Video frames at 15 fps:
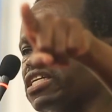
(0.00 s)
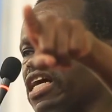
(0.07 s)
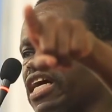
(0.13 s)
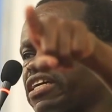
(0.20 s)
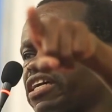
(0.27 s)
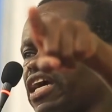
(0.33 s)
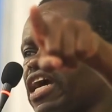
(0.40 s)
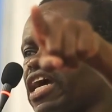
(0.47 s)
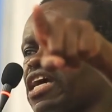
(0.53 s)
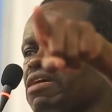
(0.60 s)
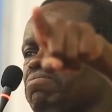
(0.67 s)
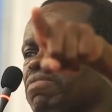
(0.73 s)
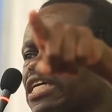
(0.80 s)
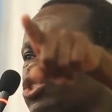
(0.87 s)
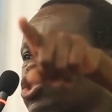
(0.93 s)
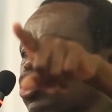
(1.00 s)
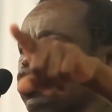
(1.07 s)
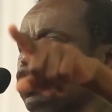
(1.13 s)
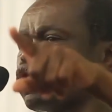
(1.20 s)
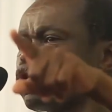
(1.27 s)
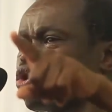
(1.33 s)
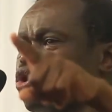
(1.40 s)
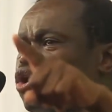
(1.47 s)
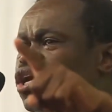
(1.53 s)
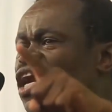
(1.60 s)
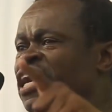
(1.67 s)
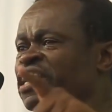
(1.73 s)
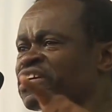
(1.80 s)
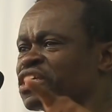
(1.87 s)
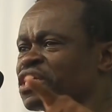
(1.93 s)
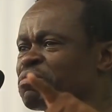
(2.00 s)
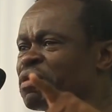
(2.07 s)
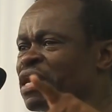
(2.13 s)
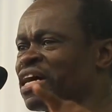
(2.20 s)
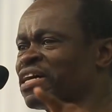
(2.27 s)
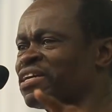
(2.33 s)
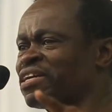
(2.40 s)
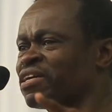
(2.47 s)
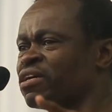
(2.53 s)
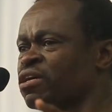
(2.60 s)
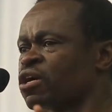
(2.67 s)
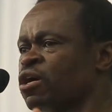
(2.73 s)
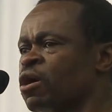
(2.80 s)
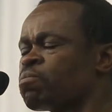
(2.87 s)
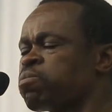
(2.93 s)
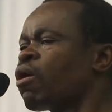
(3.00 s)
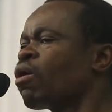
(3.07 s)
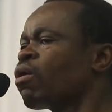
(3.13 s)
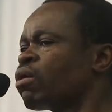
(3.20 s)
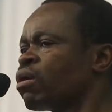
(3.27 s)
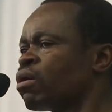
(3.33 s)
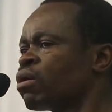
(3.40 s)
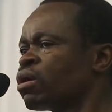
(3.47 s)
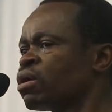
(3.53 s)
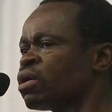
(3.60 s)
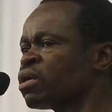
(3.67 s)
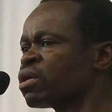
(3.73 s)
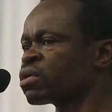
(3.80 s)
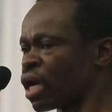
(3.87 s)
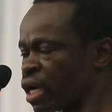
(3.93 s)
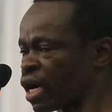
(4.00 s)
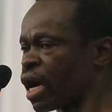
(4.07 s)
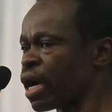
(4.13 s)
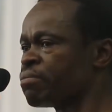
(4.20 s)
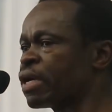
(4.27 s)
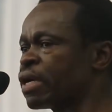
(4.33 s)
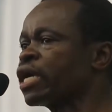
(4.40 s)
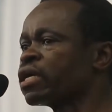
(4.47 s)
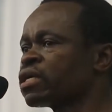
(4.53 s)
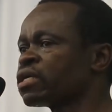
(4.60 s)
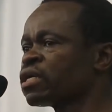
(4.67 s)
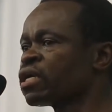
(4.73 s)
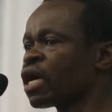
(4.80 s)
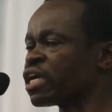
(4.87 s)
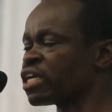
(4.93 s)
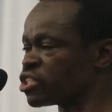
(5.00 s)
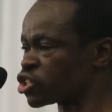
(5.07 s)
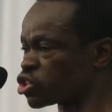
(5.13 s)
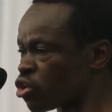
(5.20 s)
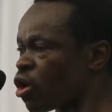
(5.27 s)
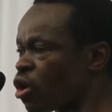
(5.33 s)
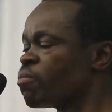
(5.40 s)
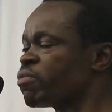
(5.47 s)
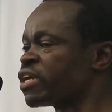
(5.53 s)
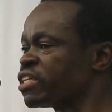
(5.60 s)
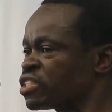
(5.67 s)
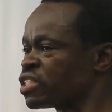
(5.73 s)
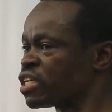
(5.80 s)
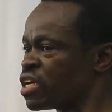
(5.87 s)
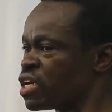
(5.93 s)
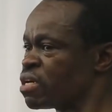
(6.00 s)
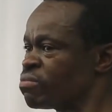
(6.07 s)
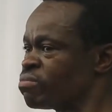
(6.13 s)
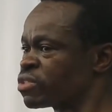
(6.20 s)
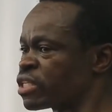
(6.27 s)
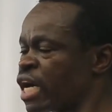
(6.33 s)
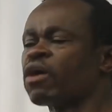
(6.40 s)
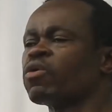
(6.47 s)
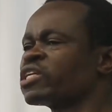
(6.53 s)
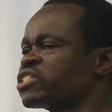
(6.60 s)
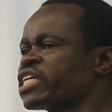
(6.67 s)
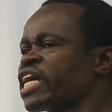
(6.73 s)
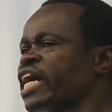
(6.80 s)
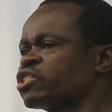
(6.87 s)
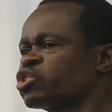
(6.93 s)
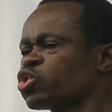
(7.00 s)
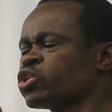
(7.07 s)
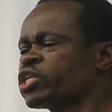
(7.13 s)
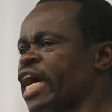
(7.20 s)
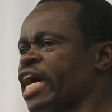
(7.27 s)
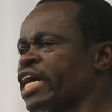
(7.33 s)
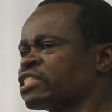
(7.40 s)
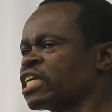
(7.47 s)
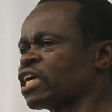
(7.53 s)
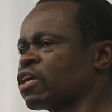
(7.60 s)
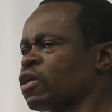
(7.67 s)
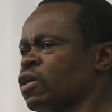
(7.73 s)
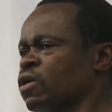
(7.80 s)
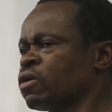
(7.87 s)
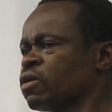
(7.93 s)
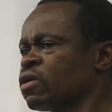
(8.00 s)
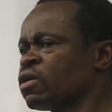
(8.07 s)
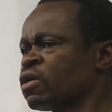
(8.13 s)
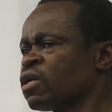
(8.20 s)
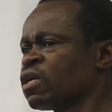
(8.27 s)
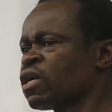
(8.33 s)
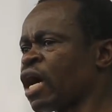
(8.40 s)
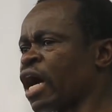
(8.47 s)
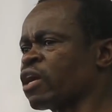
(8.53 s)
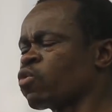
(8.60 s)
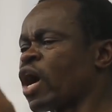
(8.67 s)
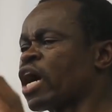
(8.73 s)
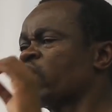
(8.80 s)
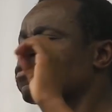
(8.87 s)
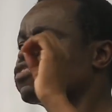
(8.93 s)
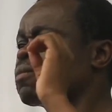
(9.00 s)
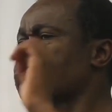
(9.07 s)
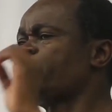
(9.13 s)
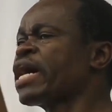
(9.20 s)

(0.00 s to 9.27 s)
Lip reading: there came a tall, lanky man, Paul Kagame, and his comrades in arms. I was there 2 days ago, and one of the